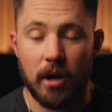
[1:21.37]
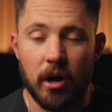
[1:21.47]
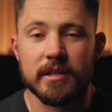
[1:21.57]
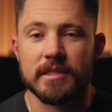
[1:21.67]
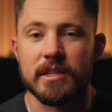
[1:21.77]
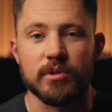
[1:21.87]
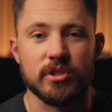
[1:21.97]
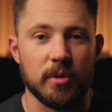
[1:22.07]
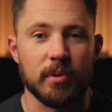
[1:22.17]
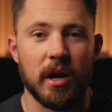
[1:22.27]
it honestly was
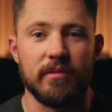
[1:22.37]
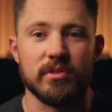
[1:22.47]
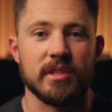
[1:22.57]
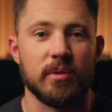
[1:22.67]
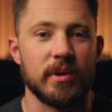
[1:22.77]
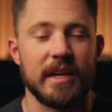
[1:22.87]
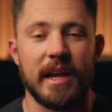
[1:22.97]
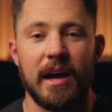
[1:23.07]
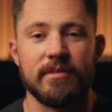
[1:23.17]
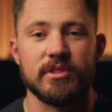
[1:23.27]
super helpful so that we didn't
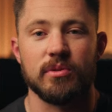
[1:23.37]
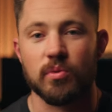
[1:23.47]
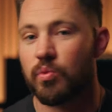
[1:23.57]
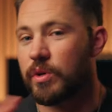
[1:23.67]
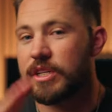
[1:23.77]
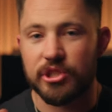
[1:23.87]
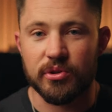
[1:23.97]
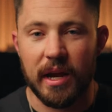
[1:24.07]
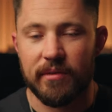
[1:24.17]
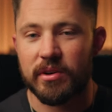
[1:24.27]
have to
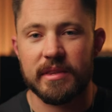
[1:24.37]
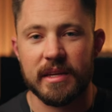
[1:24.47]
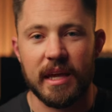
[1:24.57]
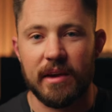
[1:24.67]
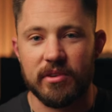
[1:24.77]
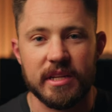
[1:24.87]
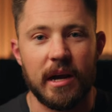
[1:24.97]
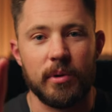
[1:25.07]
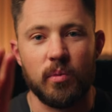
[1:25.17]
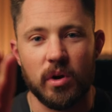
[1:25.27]
reshoot everything every
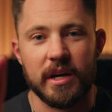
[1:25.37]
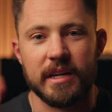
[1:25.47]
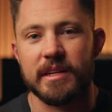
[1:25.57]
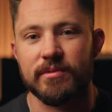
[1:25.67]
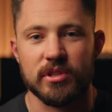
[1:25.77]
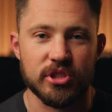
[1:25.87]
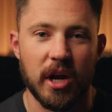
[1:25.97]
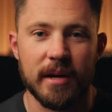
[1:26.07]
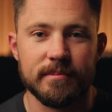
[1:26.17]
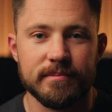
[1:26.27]
time we wanted a different
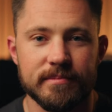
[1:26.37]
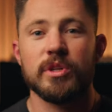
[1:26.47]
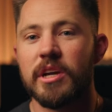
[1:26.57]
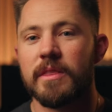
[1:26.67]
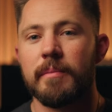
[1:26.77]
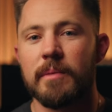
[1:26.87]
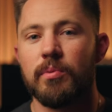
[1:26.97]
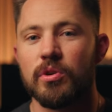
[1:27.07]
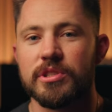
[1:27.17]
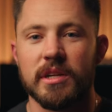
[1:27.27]
shot. We shot the main
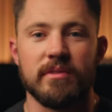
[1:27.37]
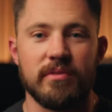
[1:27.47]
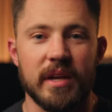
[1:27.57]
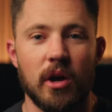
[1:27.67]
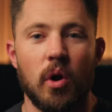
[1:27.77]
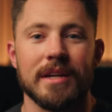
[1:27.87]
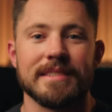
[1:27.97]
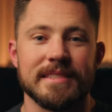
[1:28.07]
portion of the video on